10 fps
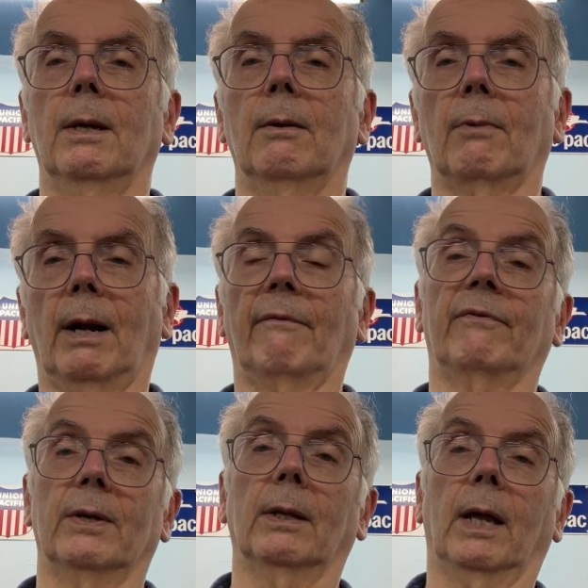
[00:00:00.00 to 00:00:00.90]
when I
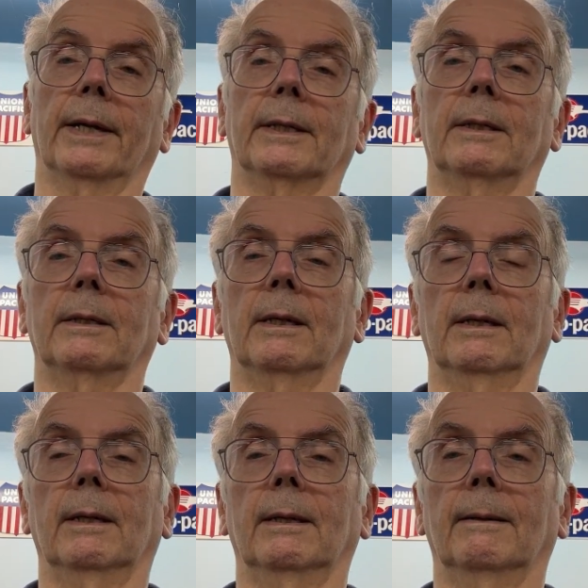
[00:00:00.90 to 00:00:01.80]
feel like it,
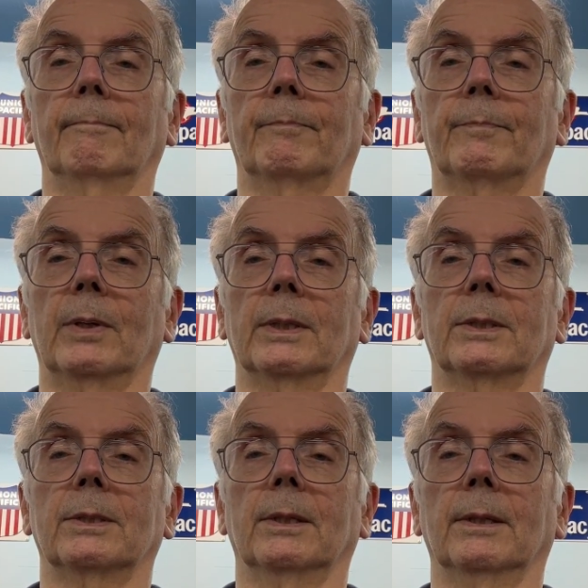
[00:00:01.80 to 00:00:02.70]
uh,
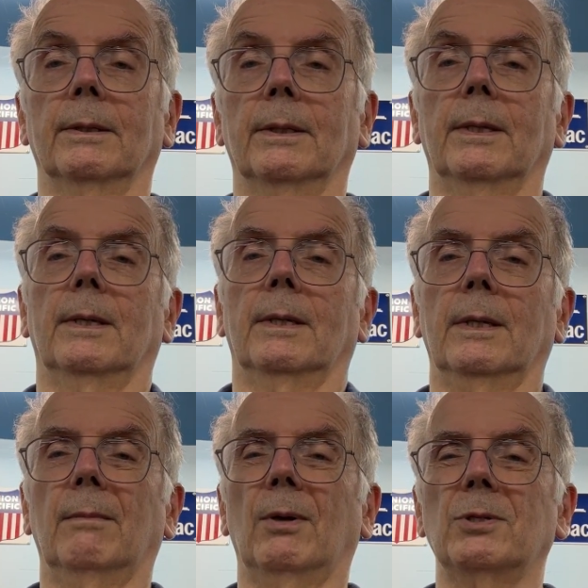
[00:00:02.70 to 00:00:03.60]
but uh, you
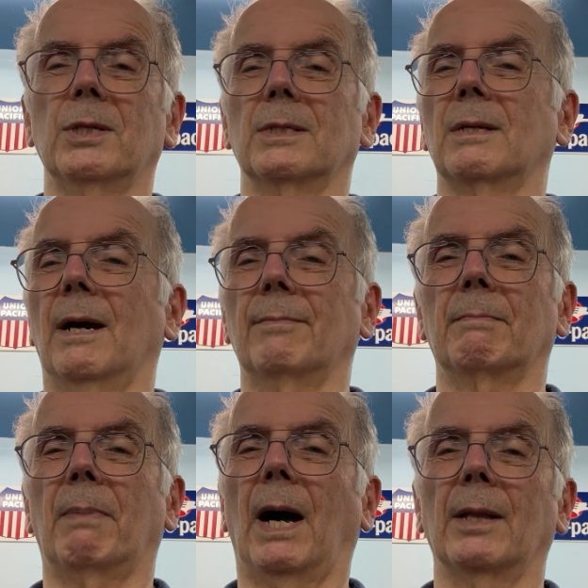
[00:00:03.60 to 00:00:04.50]
know, most of the time
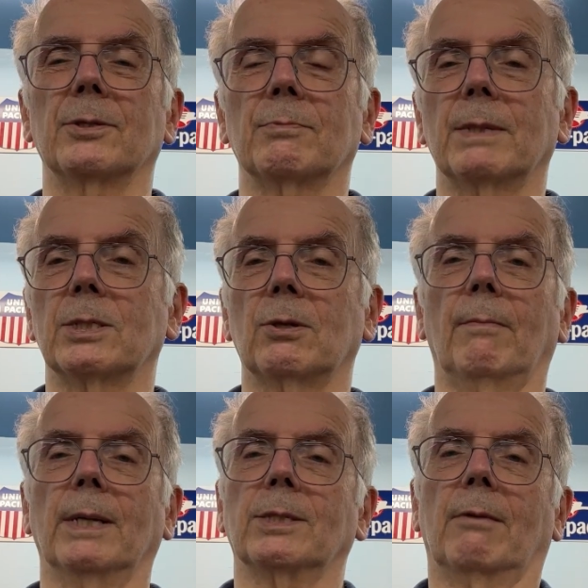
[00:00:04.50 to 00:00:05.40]
it bothers me so
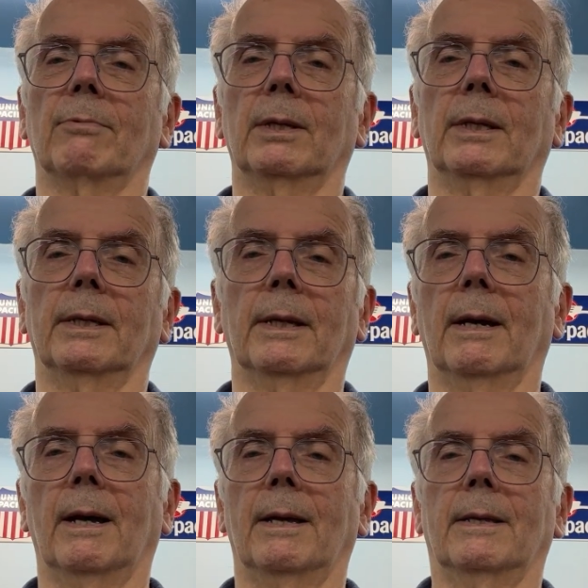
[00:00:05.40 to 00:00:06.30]
much. I really,
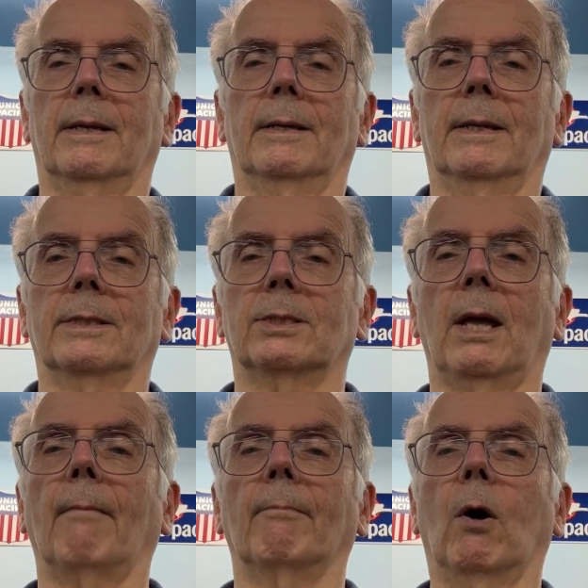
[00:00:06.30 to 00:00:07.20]
I, it's
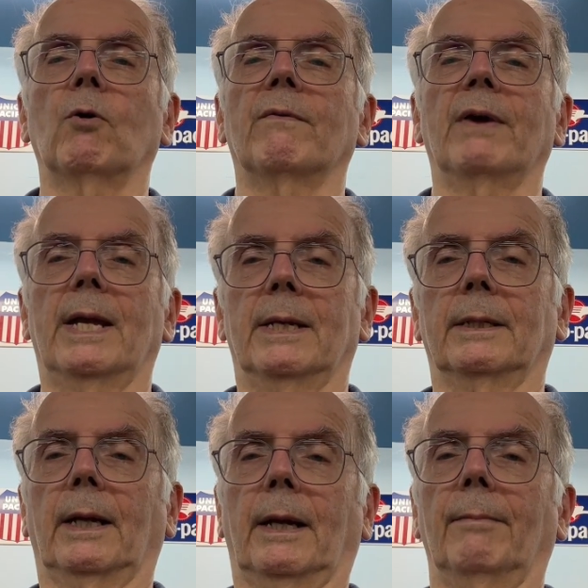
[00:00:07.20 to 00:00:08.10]
not motivating
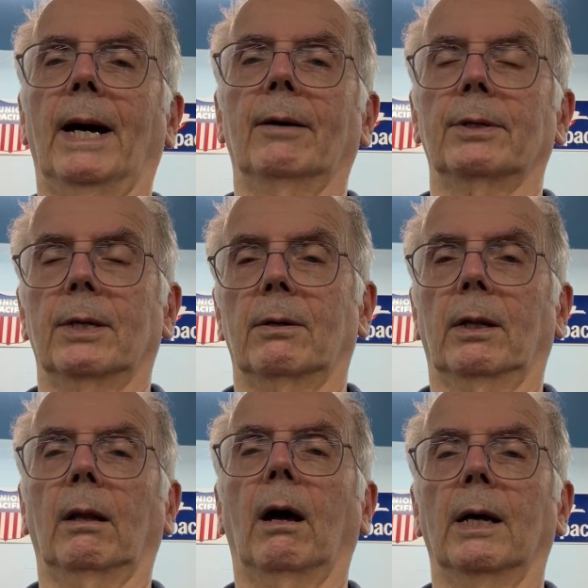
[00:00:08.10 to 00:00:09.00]
to come out here a
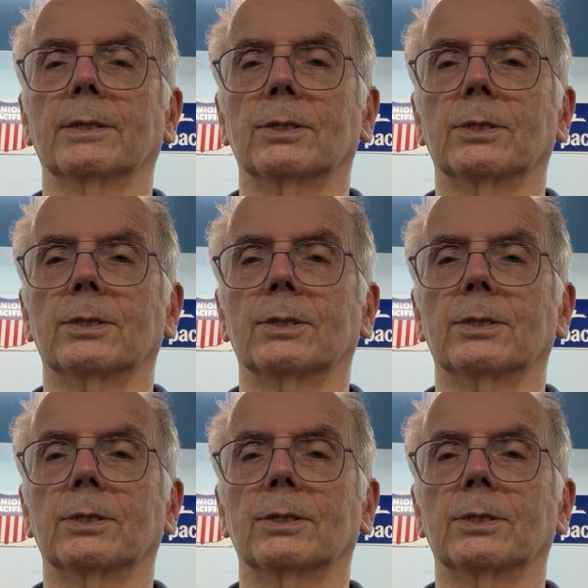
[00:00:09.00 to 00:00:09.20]
lot.